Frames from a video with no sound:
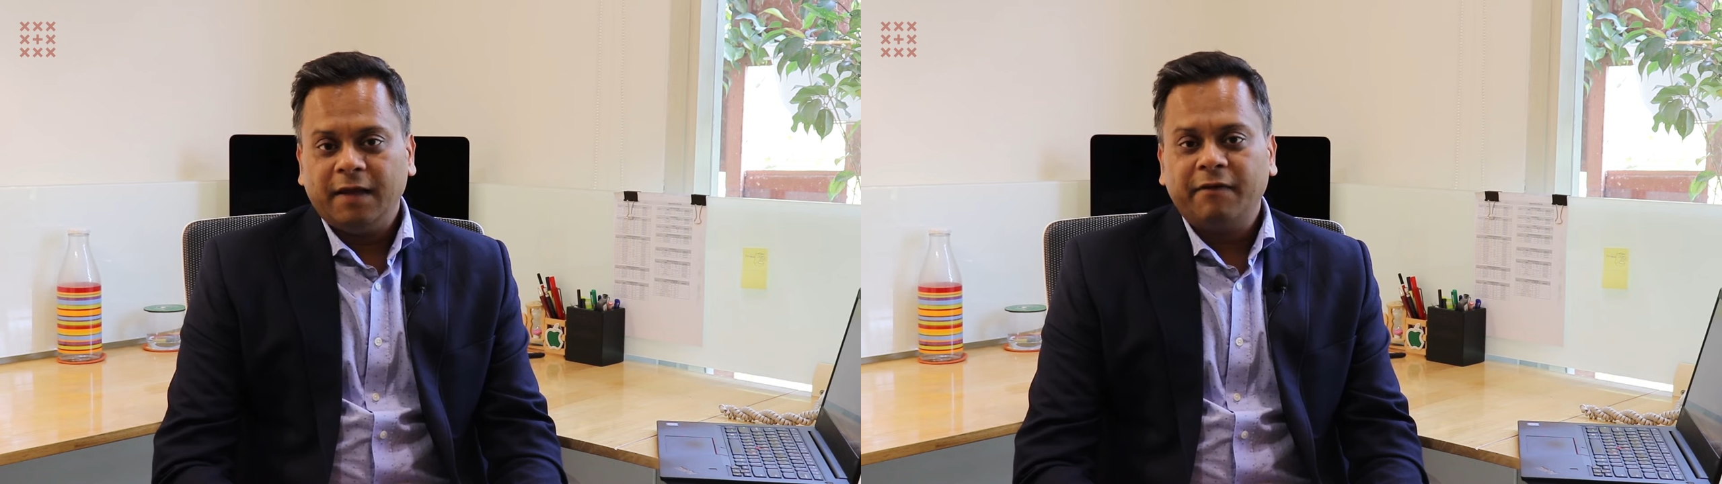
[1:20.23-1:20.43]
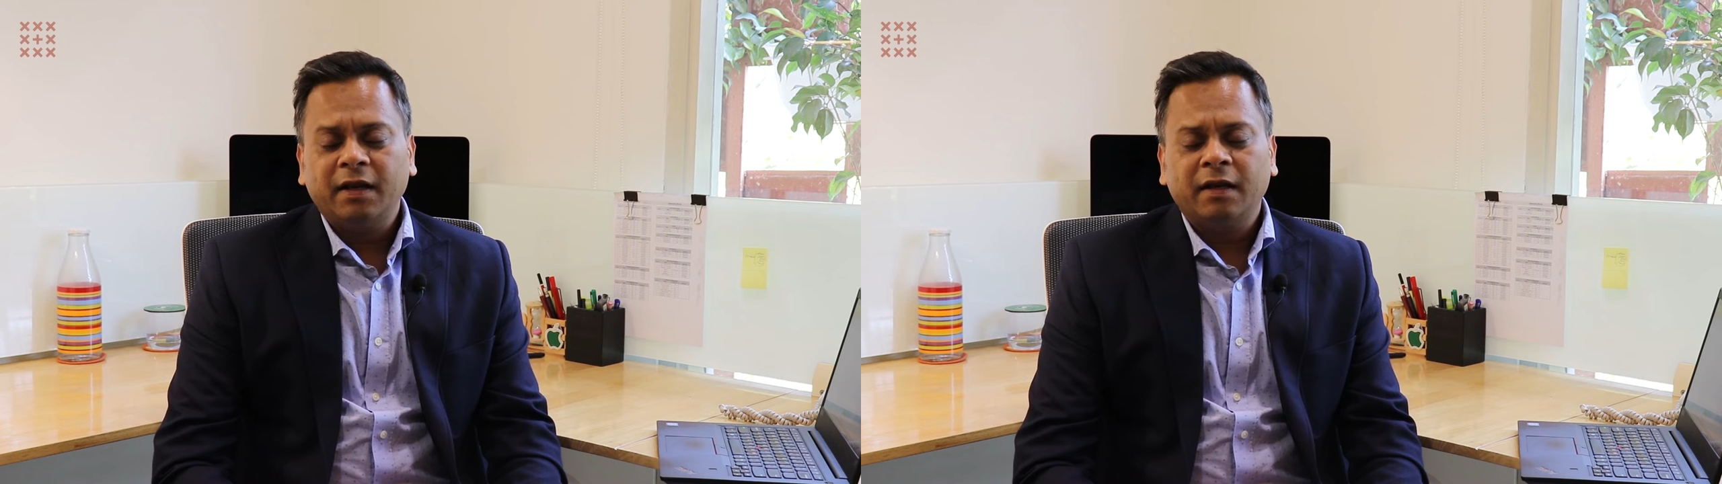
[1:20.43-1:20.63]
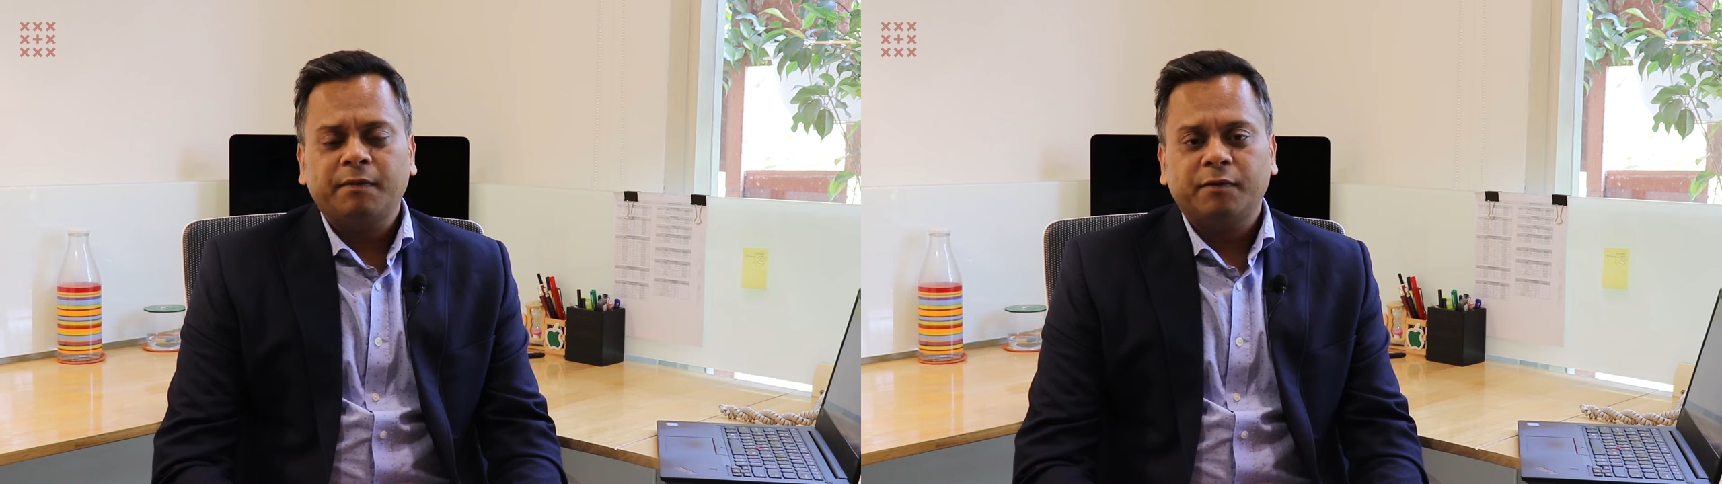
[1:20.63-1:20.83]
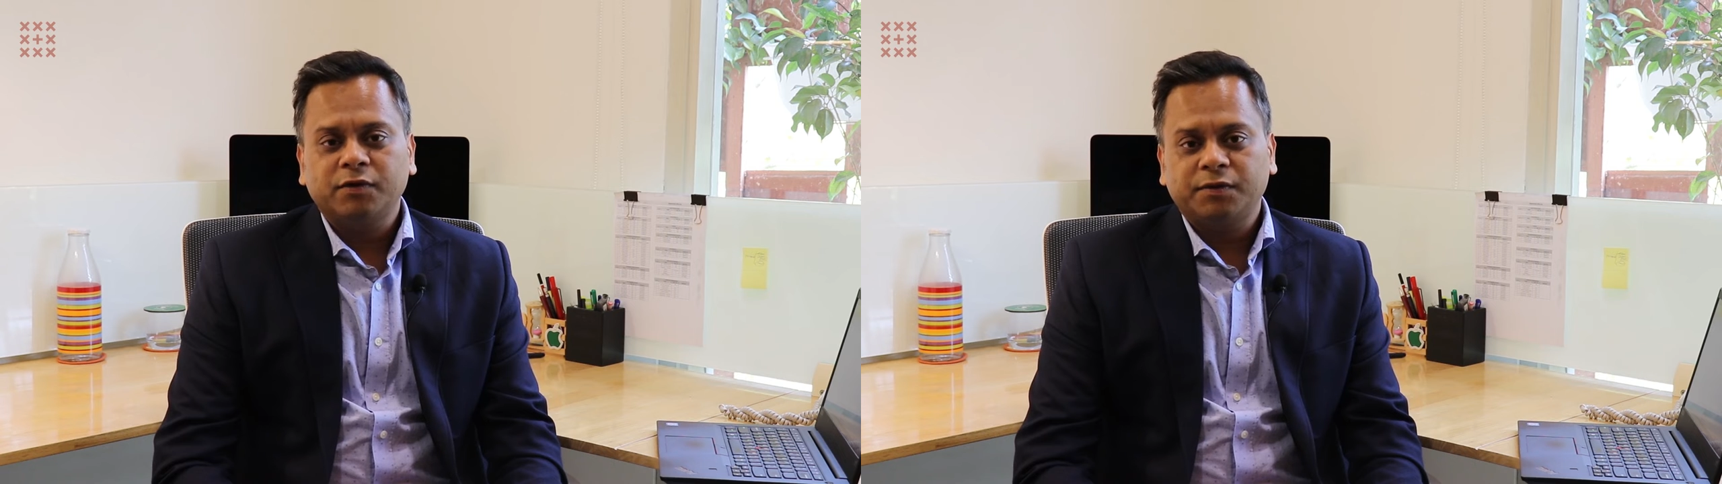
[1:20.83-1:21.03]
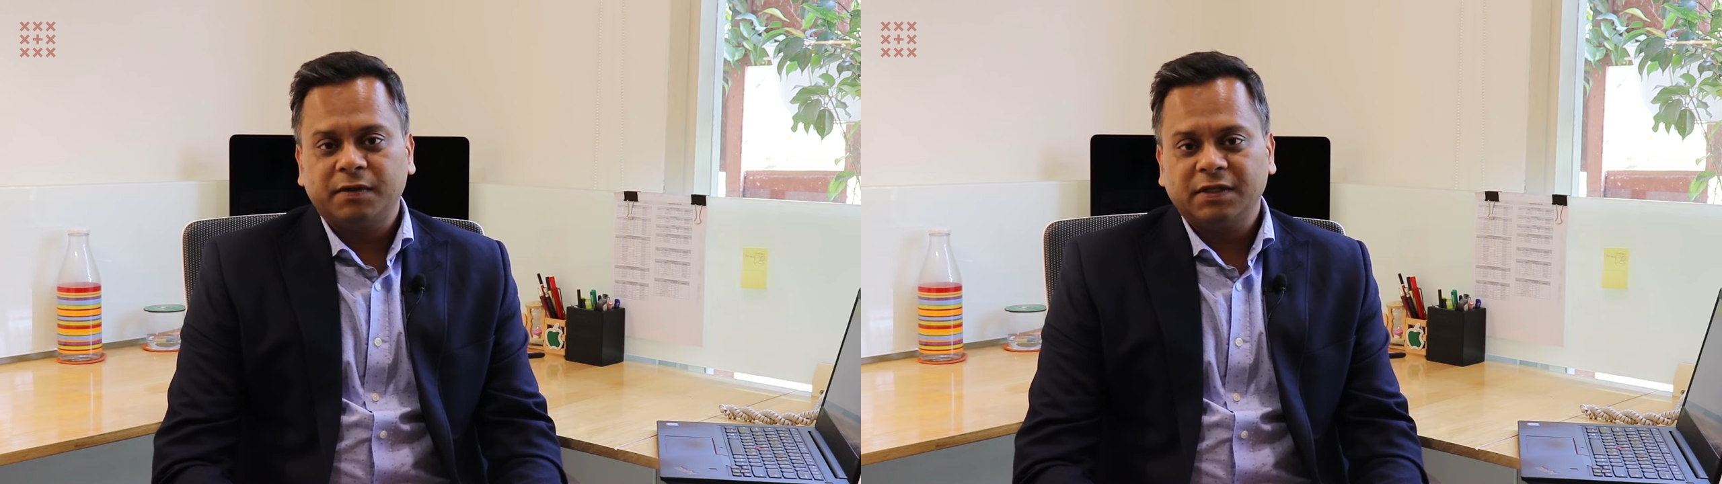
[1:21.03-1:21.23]
Even in her
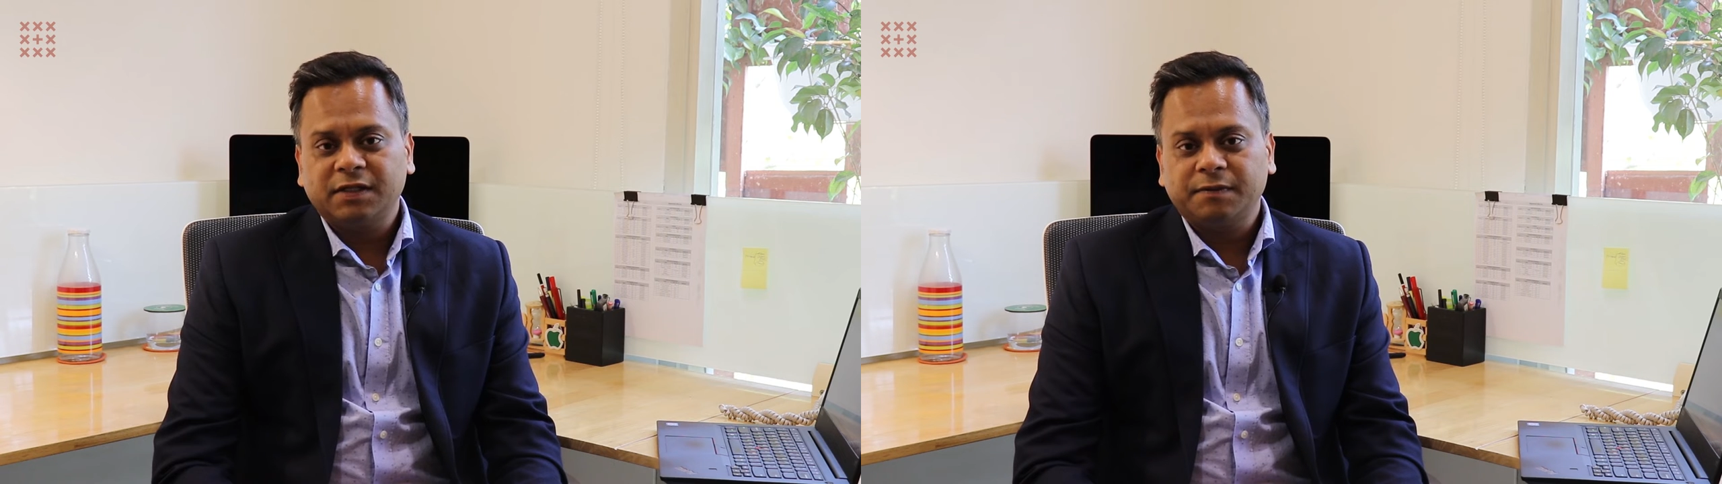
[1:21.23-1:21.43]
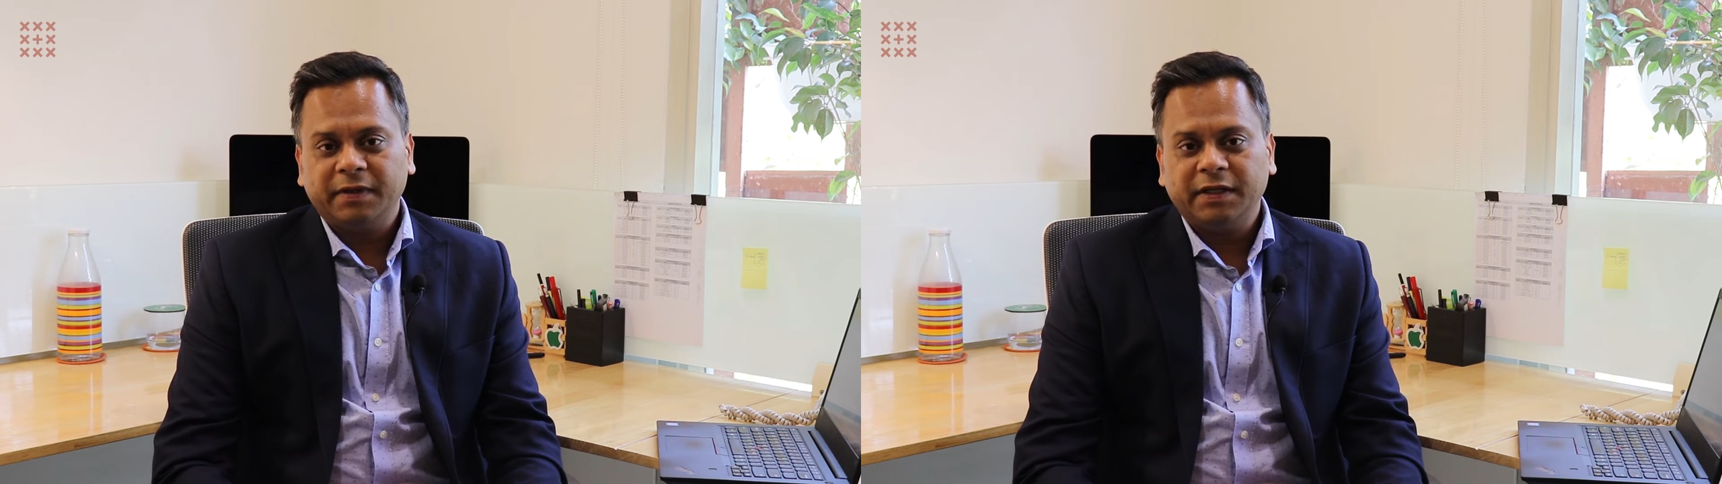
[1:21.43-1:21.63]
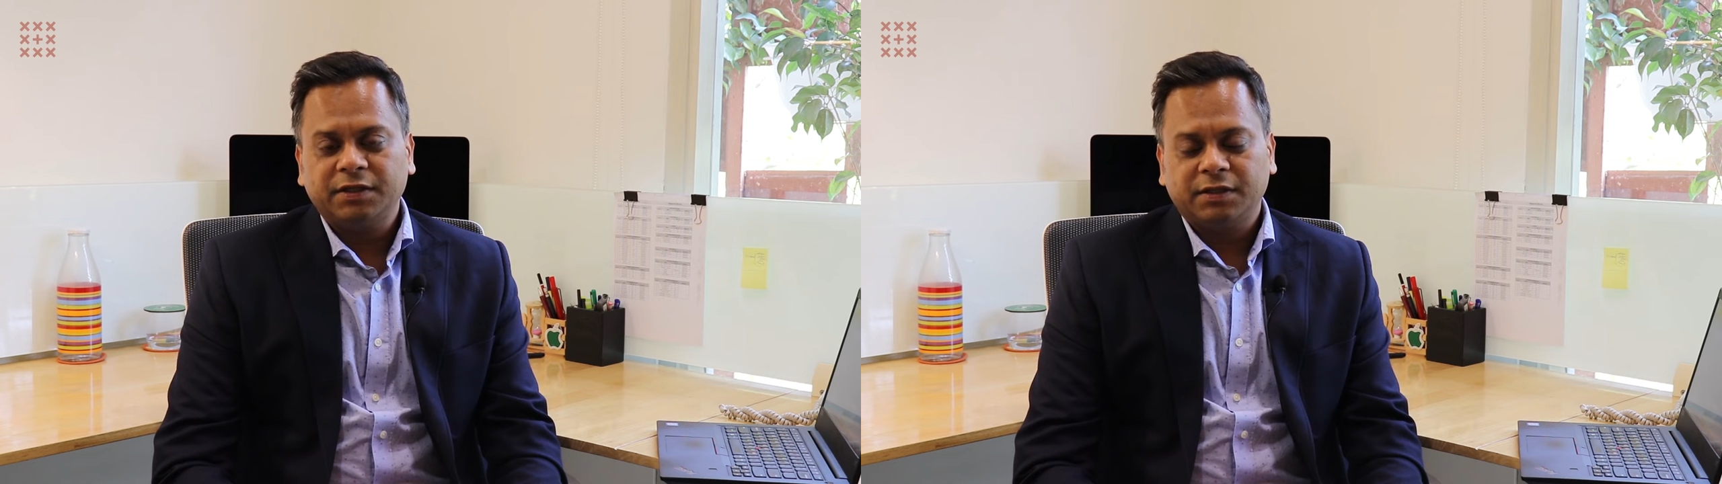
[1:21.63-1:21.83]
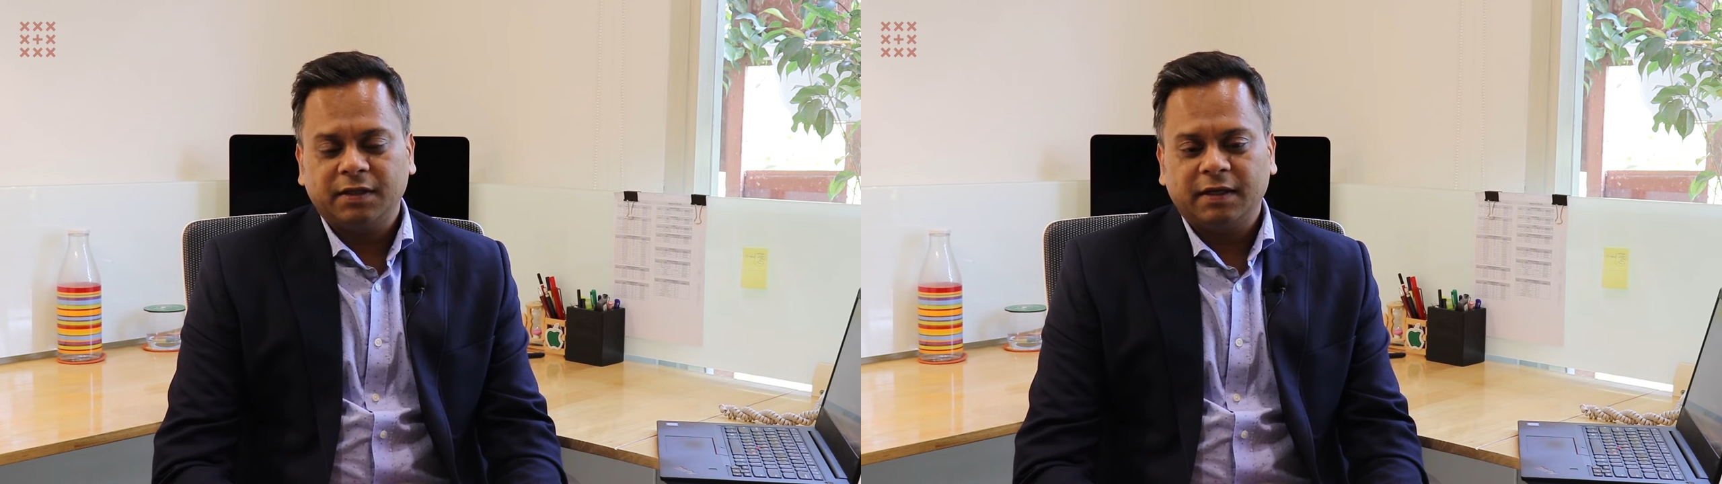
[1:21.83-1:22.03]
post budget speech,